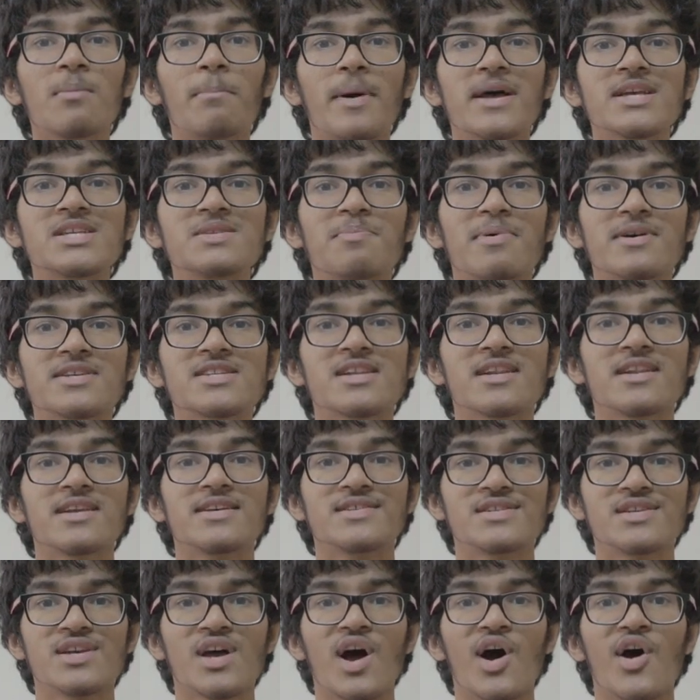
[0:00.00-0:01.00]
the best puzzle
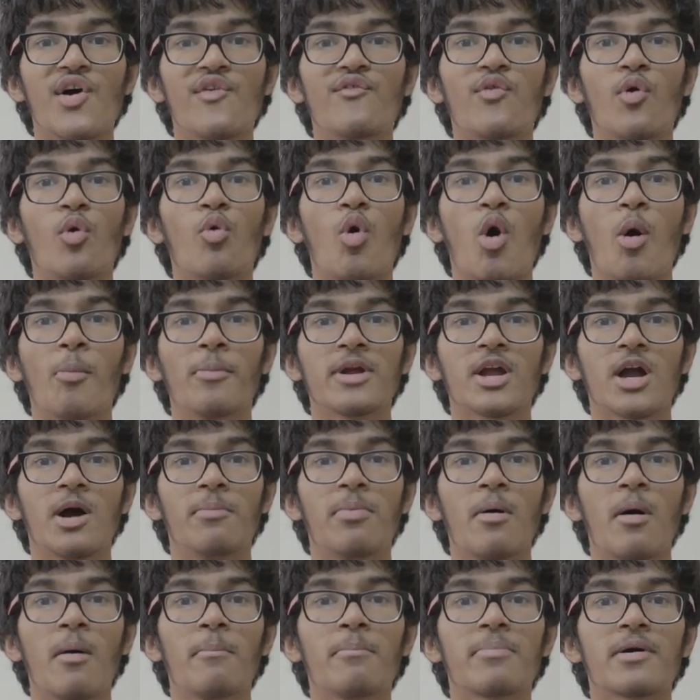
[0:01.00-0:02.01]
is for warming
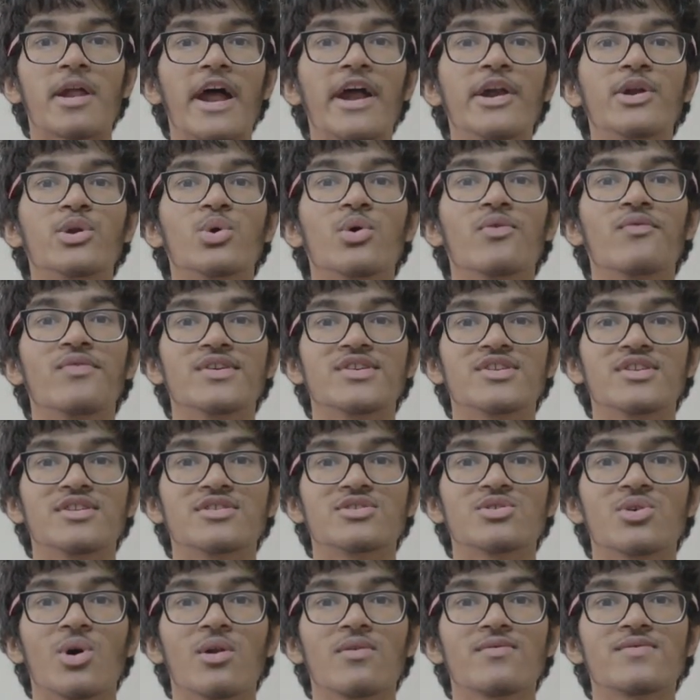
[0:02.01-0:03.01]
up prior to official
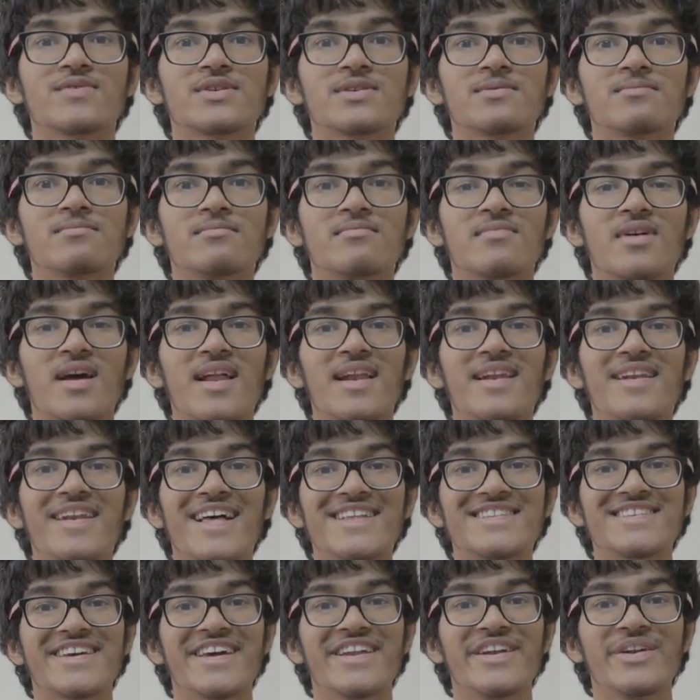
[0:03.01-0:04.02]
solves.
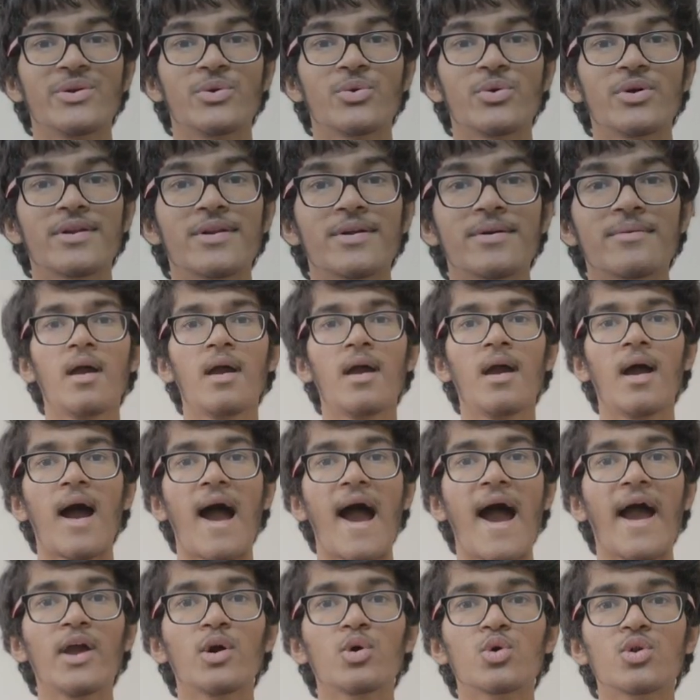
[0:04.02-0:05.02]
Let's get into it.
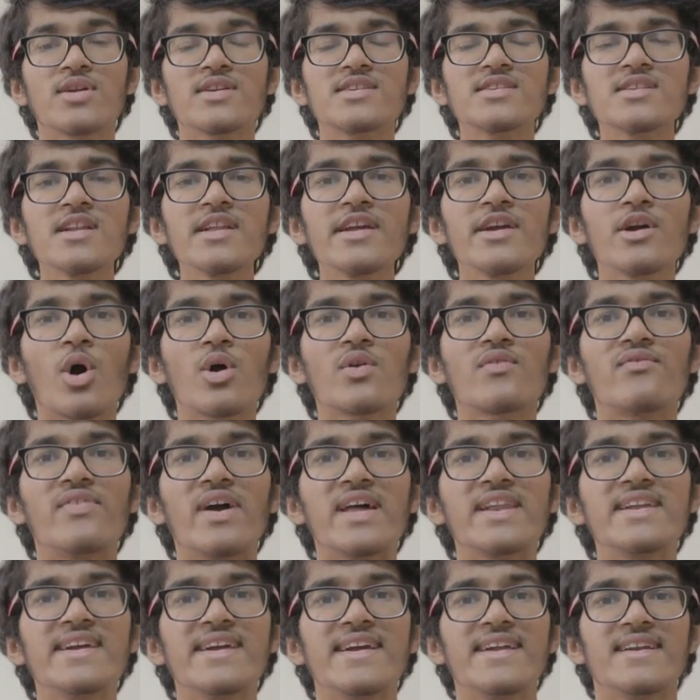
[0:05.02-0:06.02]
I originally got
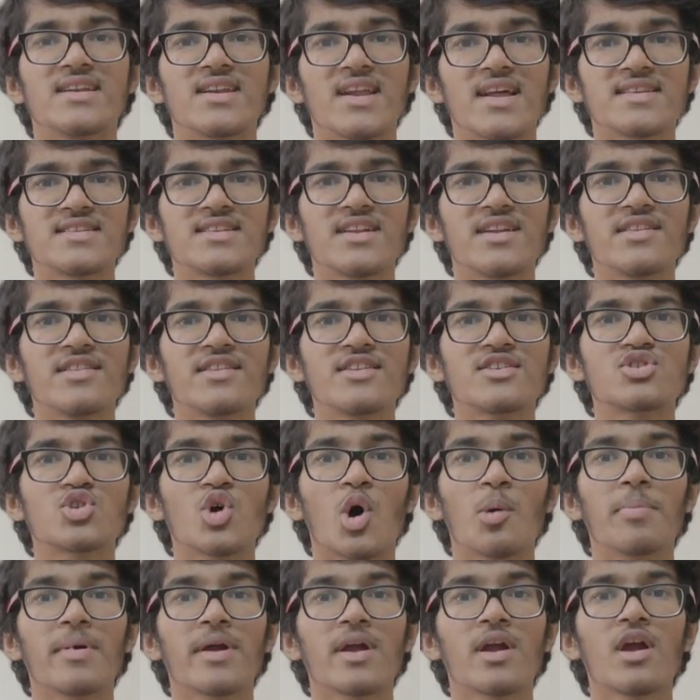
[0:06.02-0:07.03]
very interested in this
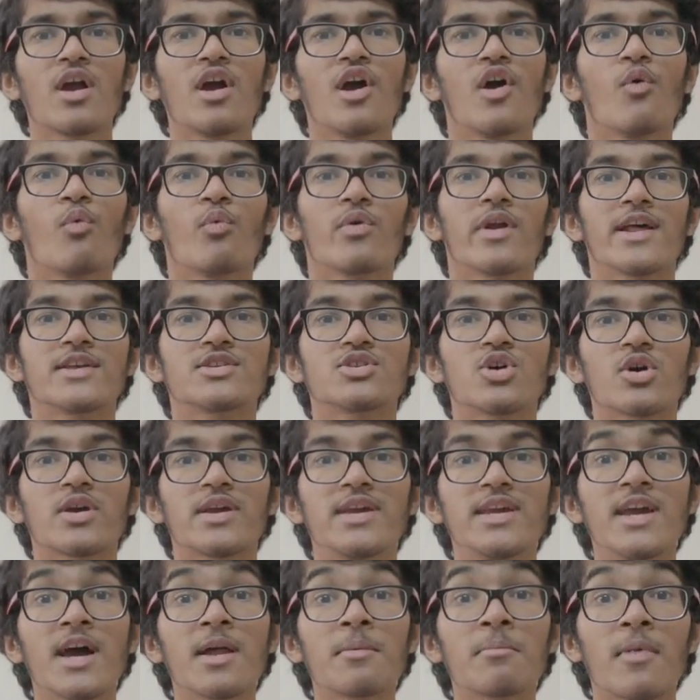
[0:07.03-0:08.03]
topic when I saw
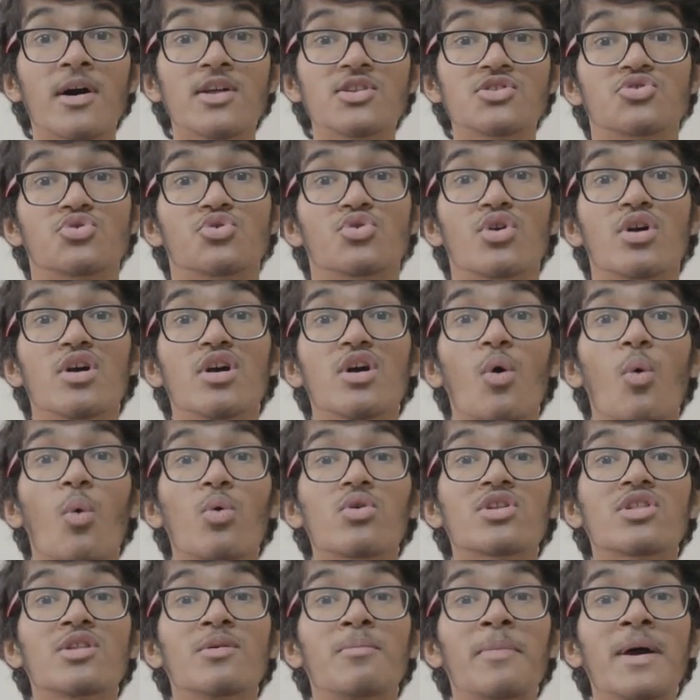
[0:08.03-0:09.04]
Kian Mansoor,
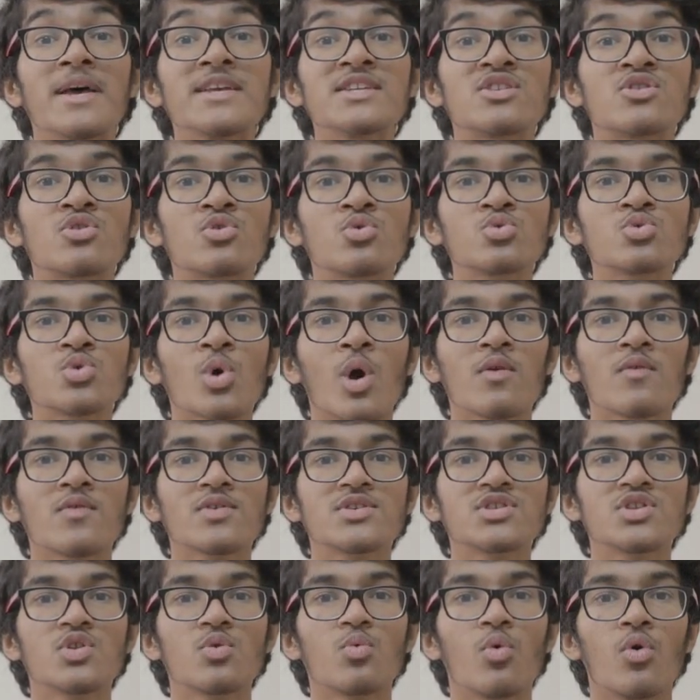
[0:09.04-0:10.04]
one of the best true
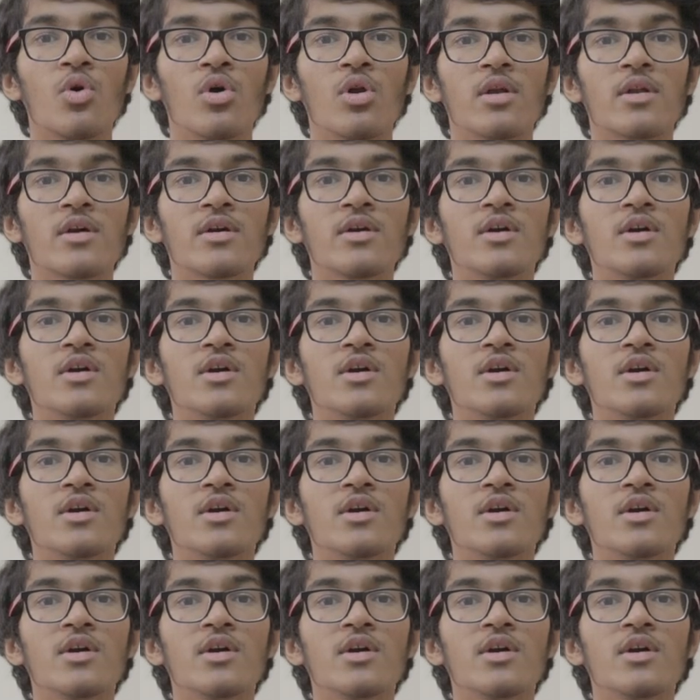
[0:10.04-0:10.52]
solvers in the world,